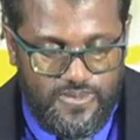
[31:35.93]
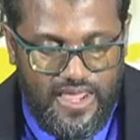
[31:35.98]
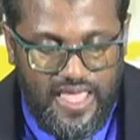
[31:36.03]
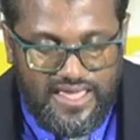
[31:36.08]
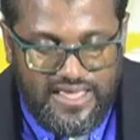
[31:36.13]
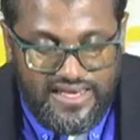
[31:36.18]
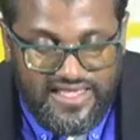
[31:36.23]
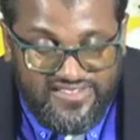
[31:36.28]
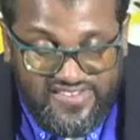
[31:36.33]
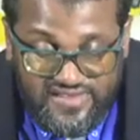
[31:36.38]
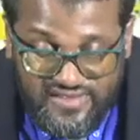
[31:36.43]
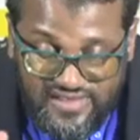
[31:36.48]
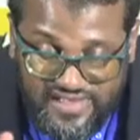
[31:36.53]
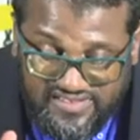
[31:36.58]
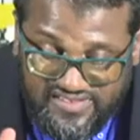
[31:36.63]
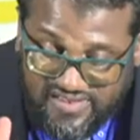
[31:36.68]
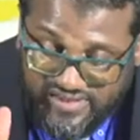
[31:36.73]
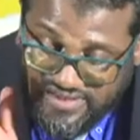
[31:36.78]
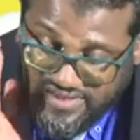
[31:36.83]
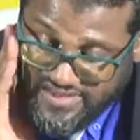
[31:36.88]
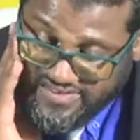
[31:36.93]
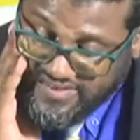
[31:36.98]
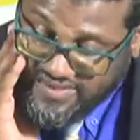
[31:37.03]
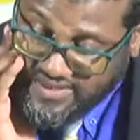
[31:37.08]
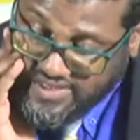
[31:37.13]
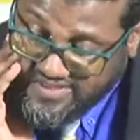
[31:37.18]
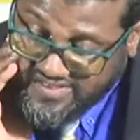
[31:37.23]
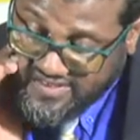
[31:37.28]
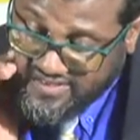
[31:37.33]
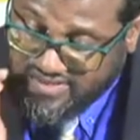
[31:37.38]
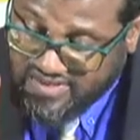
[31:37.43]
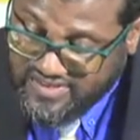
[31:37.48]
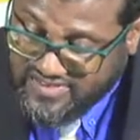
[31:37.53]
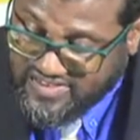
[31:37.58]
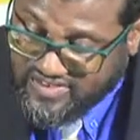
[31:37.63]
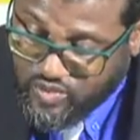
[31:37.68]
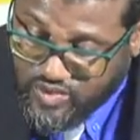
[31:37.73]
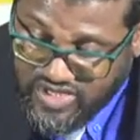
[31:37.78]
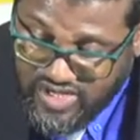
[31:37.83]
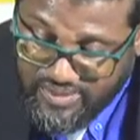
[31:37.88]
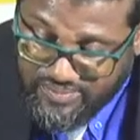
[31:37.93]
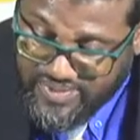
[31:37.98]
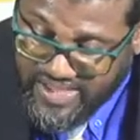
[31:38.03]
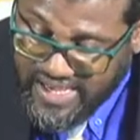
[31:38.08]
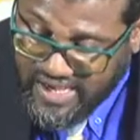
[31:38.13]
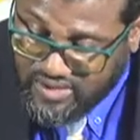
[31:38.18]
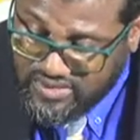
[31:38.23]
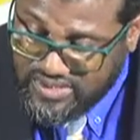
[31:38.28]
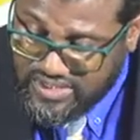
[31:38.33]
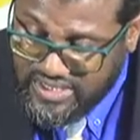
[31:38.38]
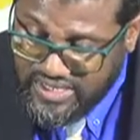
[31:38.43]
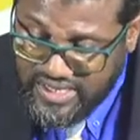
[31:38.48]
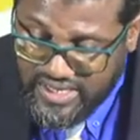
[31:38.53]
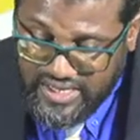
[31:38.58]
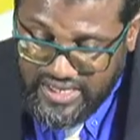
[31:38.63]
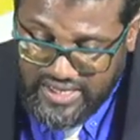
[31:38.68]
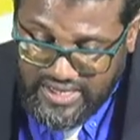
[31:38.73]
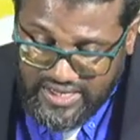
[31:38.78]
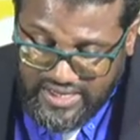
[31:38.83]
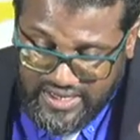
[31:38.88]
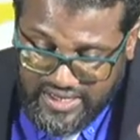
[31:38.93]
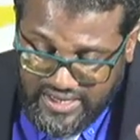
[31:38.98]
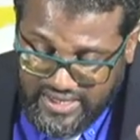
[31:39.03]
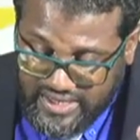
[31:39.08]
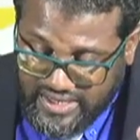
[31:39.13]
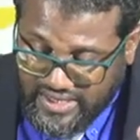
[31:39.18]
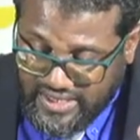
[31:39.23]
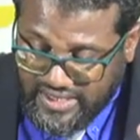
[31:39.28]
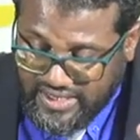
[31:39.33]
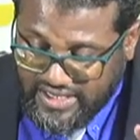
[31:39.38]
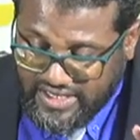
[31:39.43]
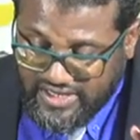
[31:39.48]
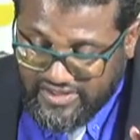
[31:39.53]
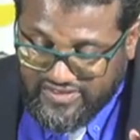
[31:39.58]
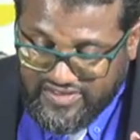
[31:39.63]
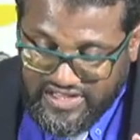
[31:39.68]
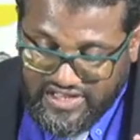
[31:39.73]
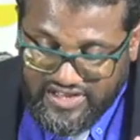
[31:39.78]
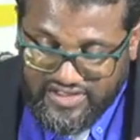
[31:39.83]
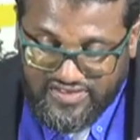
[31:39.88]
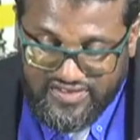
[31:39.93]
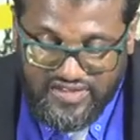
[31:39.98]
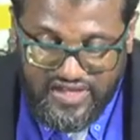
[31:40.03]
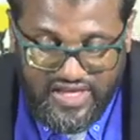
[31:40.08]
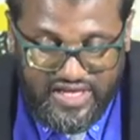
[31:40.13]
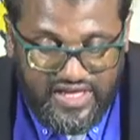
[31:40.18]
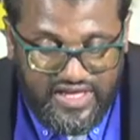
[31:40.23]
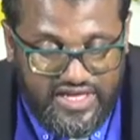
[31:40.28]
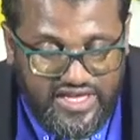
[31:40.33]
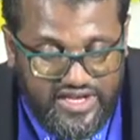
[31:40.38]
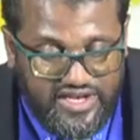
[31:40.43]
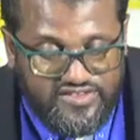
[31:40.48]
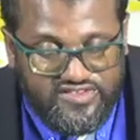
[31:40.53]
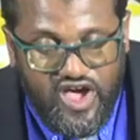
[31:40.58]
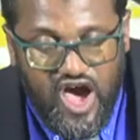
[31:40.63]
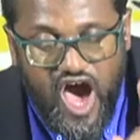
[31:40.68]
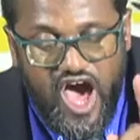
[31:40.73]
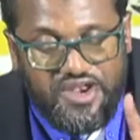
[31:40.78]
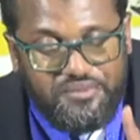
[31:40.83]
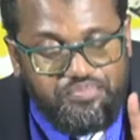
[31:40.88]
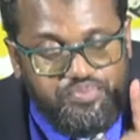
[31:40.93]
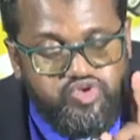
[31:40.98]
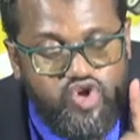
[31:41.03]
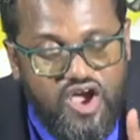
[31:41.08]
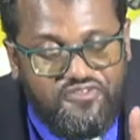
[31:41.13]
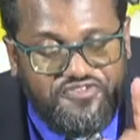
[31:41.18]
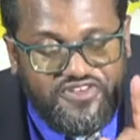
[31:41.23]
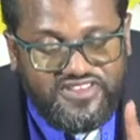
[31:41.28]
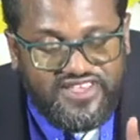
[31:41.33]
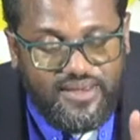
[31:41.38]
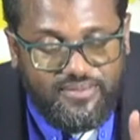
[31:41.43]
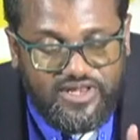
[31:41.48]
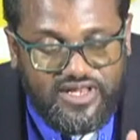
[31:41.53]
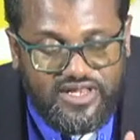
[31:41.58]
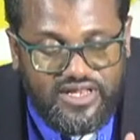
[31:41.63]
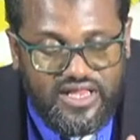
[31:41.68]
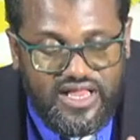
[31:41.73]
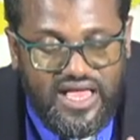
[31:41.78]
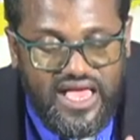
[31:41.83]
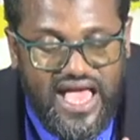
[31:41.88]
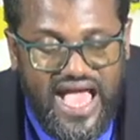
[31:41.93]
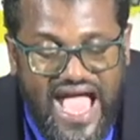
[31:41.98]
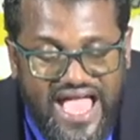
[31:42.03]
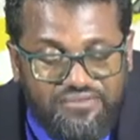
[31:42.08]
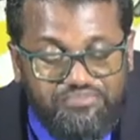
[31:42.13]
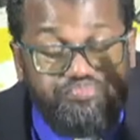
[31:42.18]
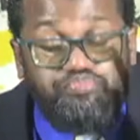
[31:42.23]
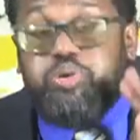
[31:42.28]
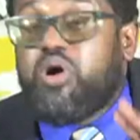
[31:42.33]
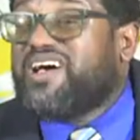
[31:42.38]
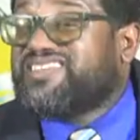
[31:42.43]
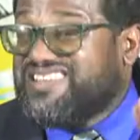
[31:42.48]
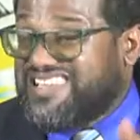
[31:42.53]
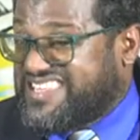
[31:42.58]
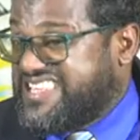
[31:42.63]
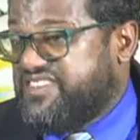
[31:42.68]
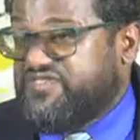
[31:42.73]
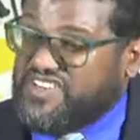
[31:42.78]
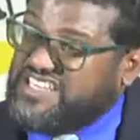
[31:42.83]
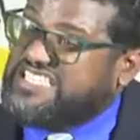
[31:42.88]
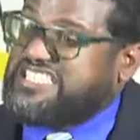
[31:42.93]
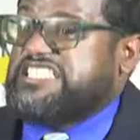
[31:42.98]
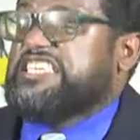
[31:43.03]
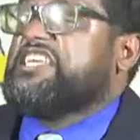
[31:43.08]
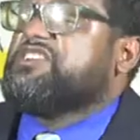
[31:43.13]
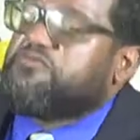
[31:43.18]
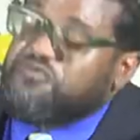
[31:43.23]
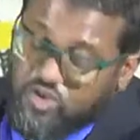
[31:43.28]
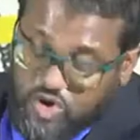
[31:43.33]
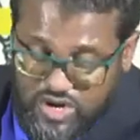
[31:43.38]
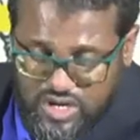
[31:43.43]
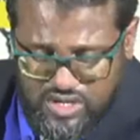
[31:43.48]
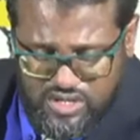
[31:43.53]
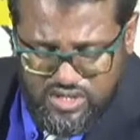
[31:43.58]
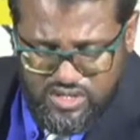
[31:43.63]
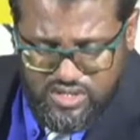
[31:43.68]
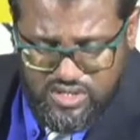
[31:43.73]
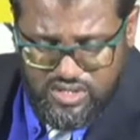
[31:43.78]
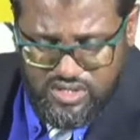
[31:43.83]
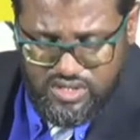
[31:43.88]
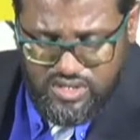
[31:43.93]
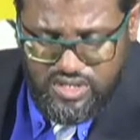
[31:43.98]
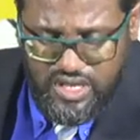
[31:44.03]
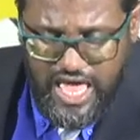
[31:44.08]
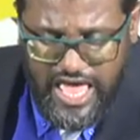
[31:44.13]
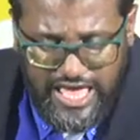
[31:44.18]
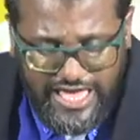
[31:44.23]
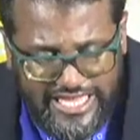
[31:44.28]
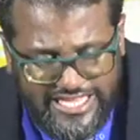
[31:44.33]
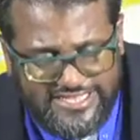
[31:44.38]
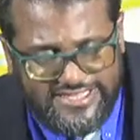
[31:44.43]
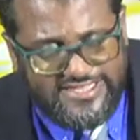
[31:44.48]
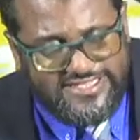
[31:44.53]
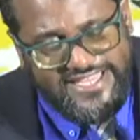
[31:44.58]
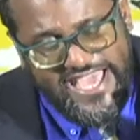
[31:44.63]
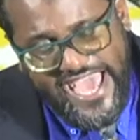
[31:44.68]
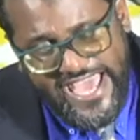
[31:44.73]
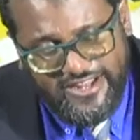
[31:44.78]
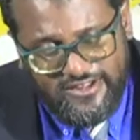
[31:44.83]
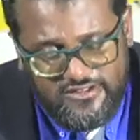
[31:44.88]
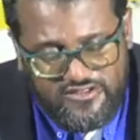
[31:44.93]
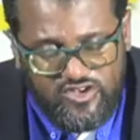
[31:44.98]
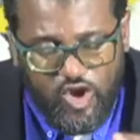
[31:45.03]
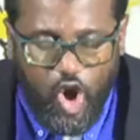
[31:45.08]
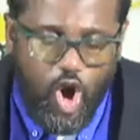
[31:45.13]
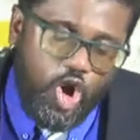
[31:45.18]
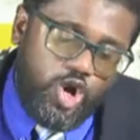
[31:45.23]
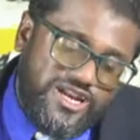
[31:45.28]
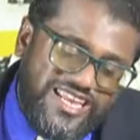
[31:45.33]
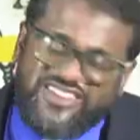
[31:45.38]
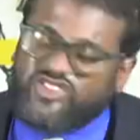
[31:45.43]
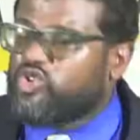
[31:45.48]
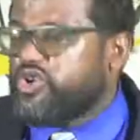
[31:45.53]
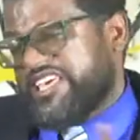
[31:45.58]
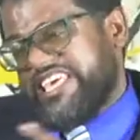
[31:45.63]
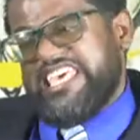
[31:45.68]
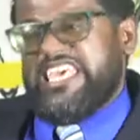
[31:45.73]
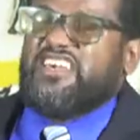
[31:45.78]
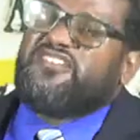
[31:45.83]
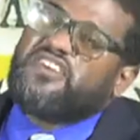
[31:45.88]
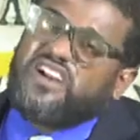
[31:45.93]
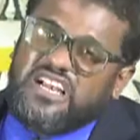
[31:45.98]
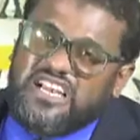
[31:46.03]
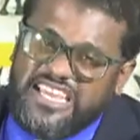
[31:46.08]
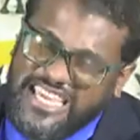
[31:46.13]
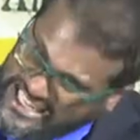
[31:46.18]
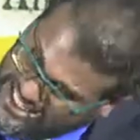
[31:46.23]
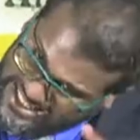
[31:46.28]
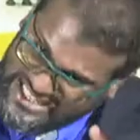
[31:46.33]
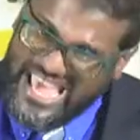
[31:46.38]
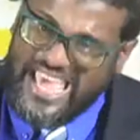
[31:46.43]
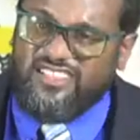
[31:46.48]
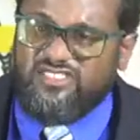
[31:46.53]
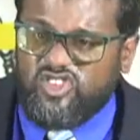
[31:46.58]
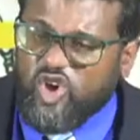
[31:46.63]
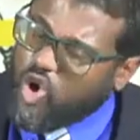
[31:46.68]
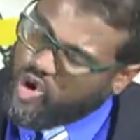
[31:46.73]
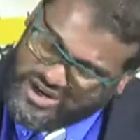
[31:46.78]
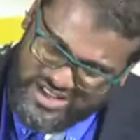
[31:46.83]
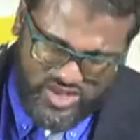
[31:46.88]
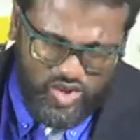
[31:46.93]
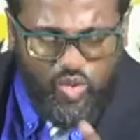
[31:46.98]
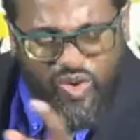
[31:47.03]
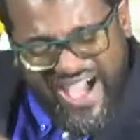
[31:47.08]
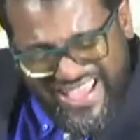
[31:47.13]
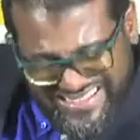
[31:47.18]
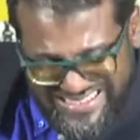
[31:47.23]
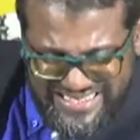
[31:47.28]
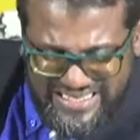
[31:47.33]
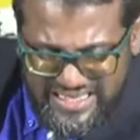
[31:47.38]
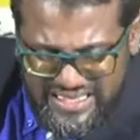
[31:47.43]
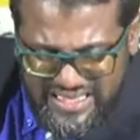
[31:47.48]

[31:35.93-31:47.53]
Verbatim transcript: Listen, listen, listen, listen to this as we come down. It is, it is, it is unprofitable and positively sinful it tends only to evil. It tends only to what?